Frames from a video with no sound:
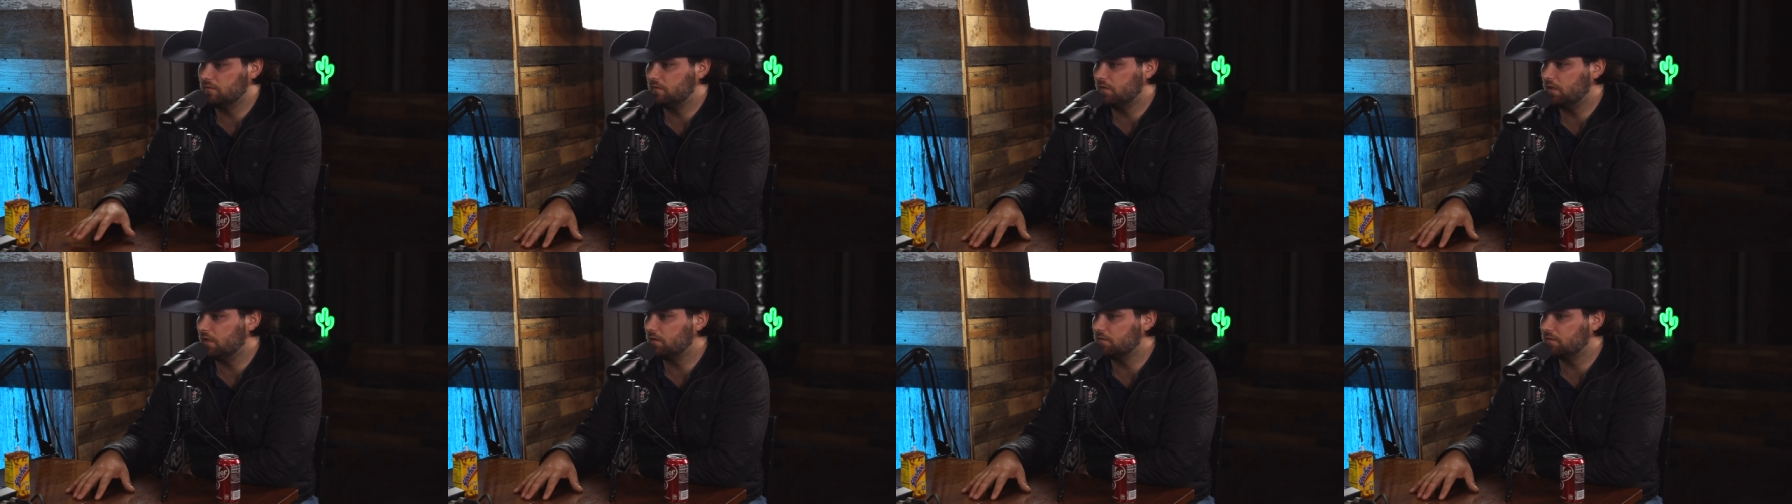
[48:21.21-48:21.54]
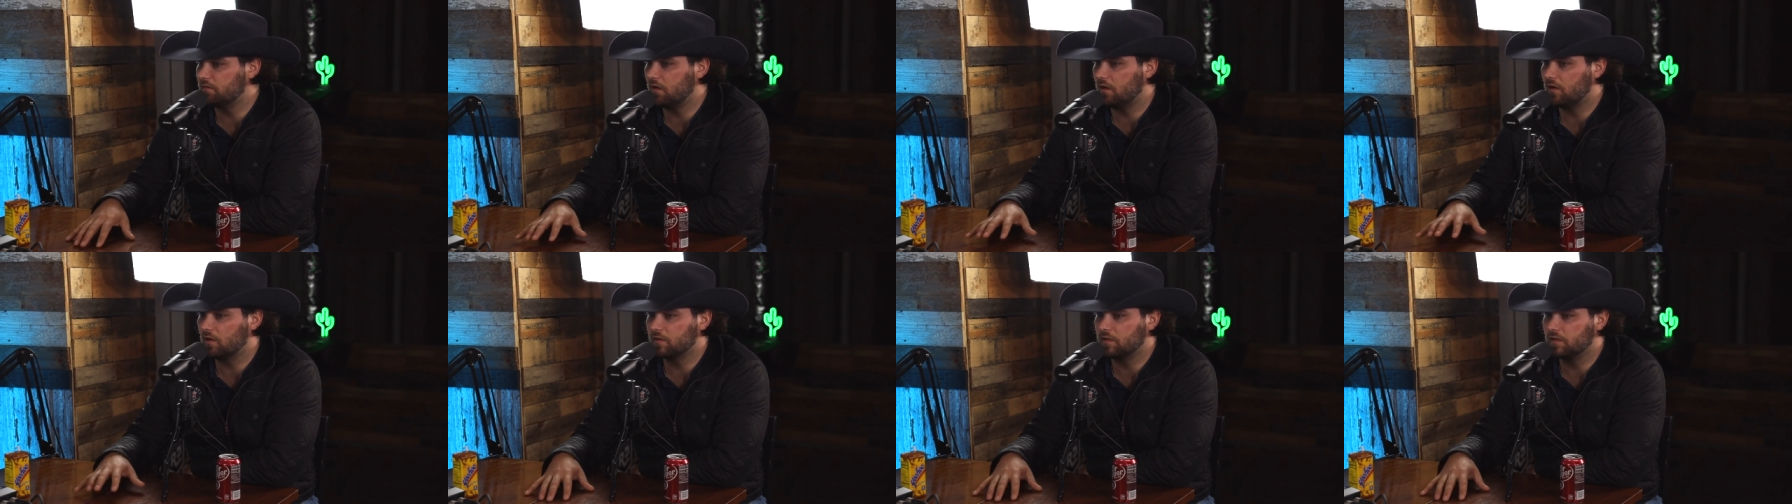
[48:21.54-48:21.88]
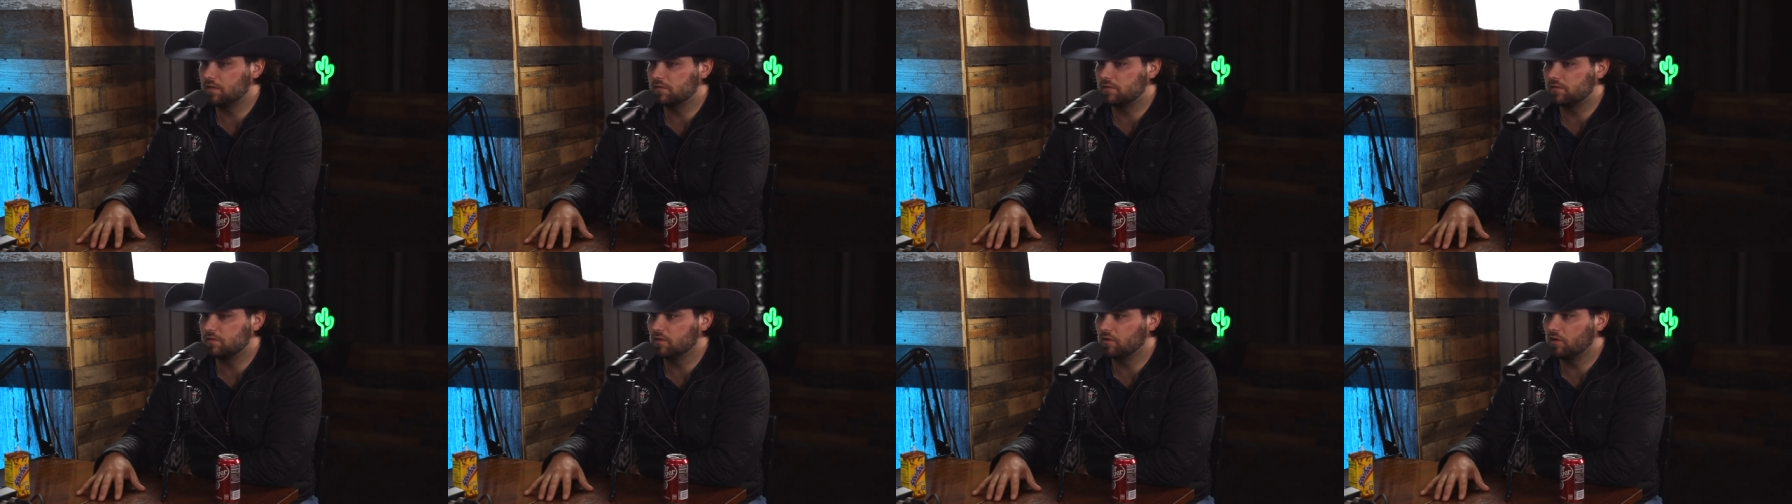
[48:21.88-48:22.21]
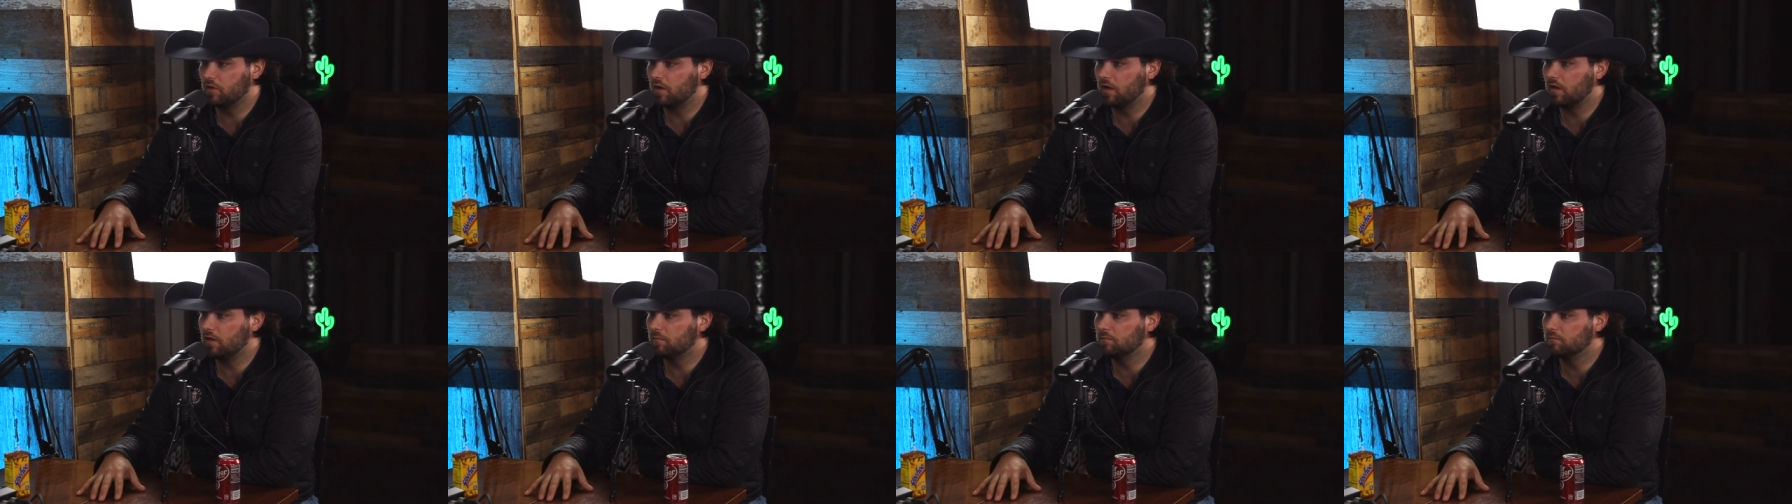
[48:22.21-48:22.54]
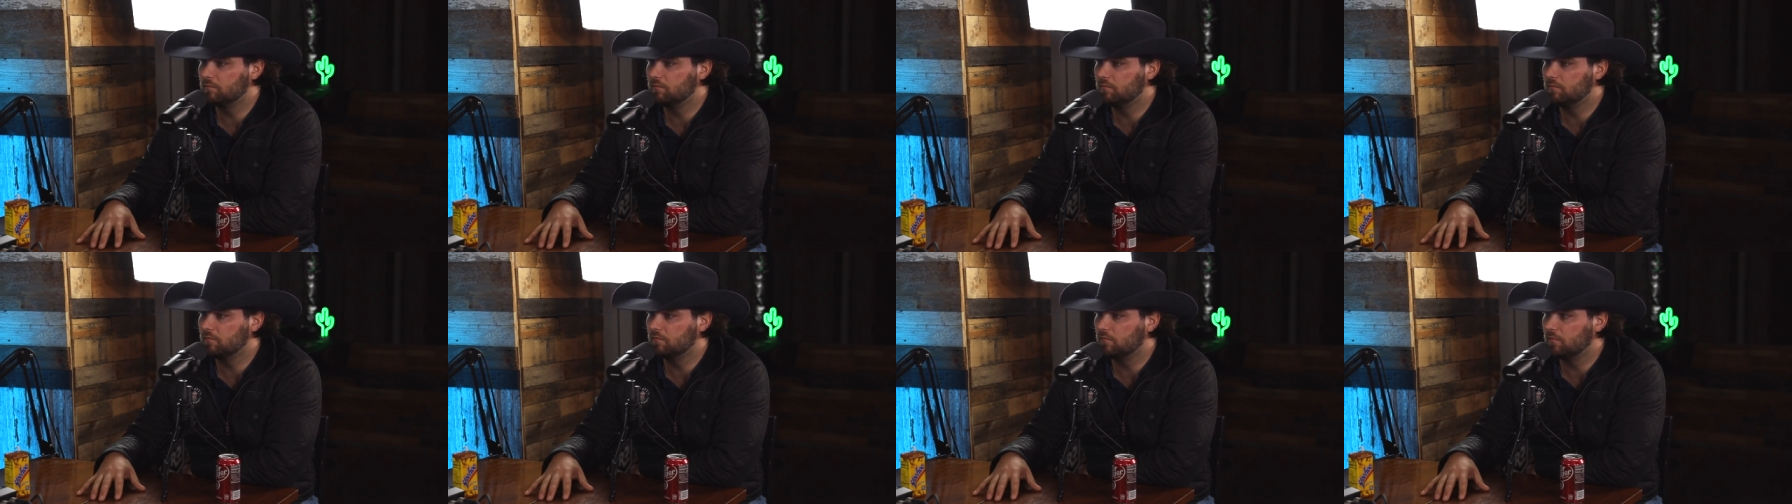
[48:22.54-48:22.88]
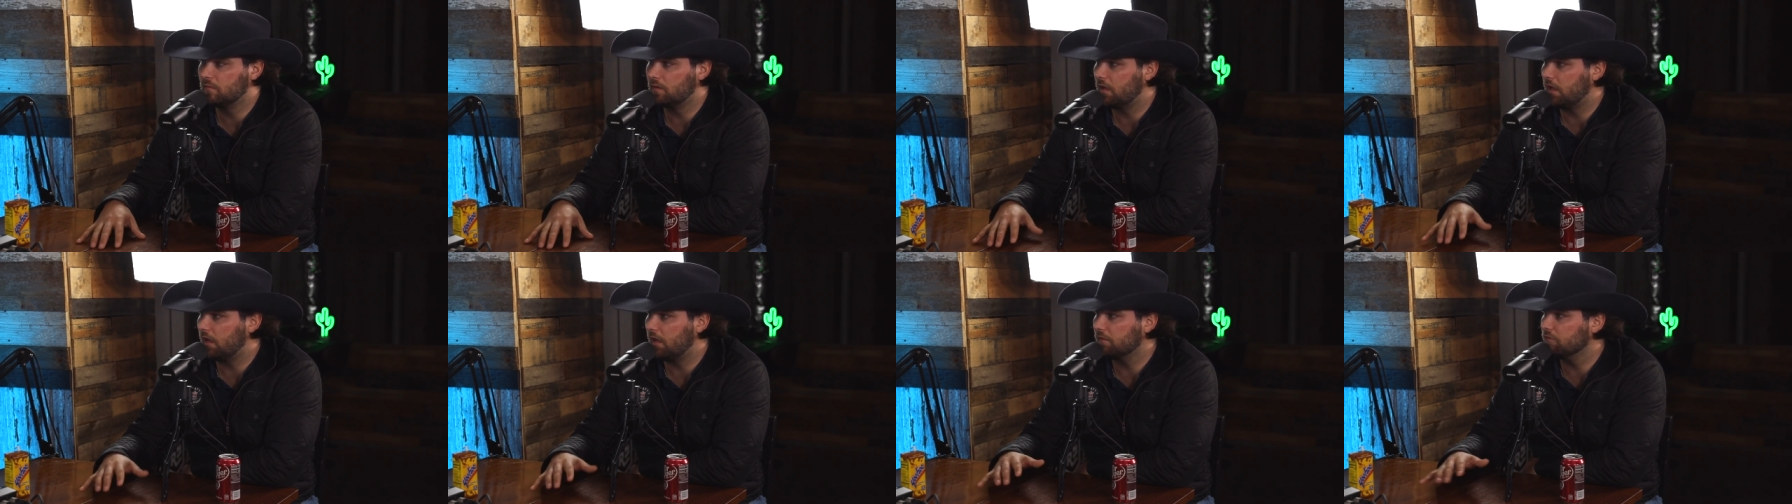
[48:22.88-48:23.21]
TikTok, Instagram
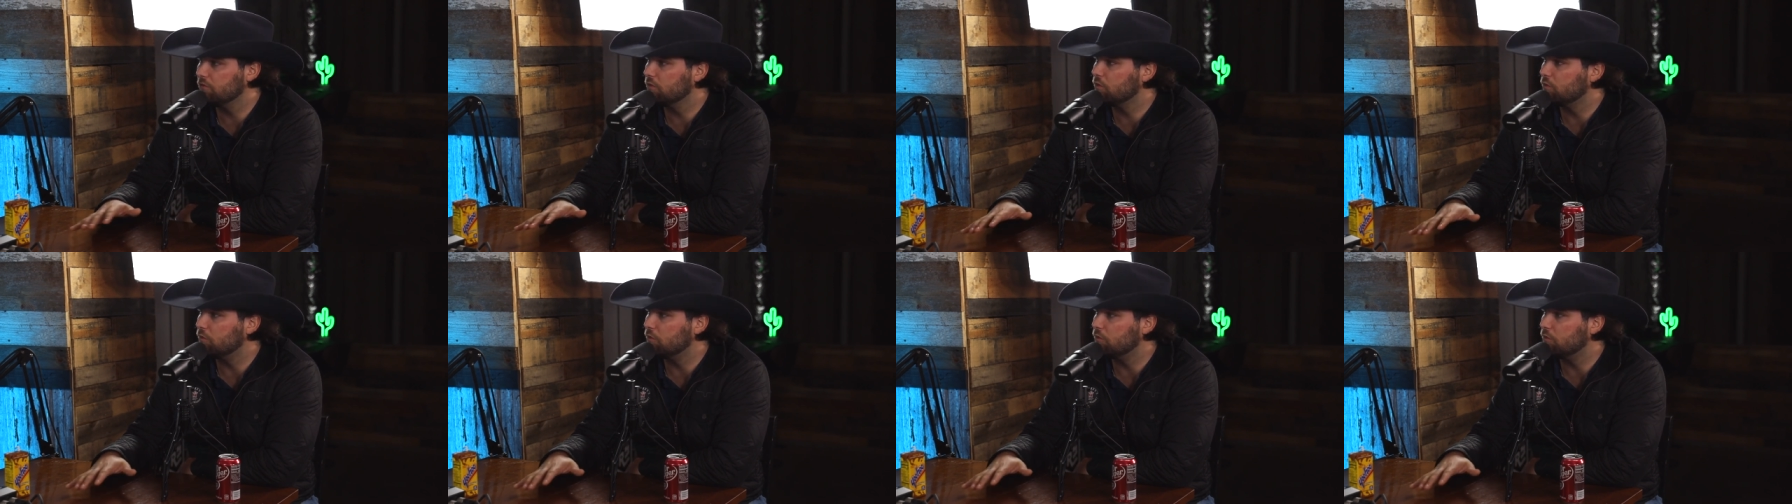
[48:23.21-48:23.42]
every